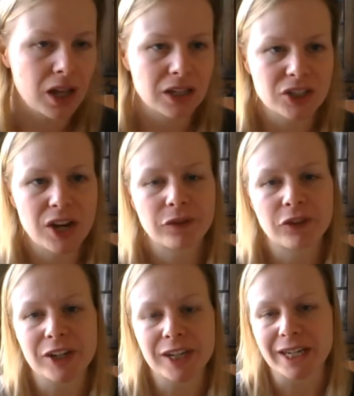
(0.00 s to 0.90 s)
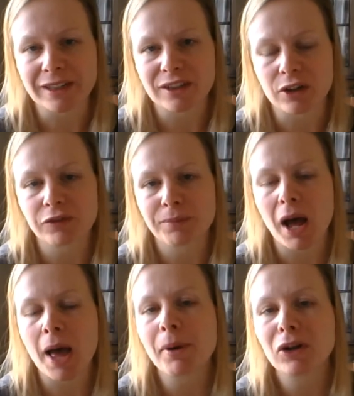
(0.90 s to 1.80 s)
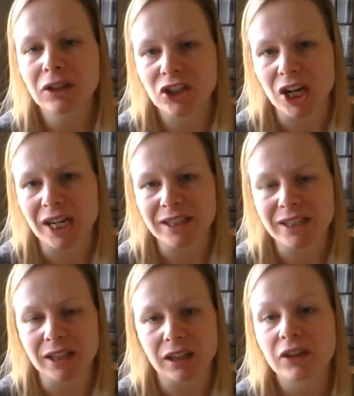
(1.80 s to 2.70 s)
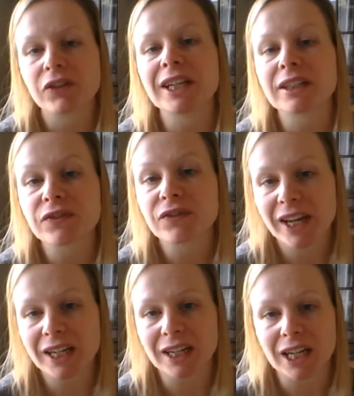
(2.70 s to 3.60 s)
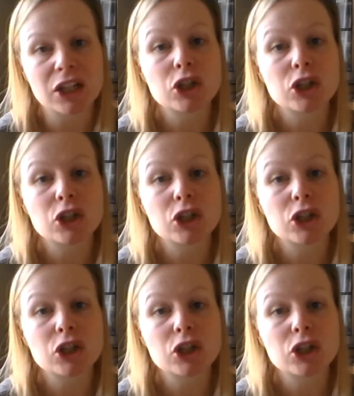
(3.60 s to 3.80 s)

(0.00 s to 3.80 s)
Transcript: Jeffrey kicks off by apologising for his failure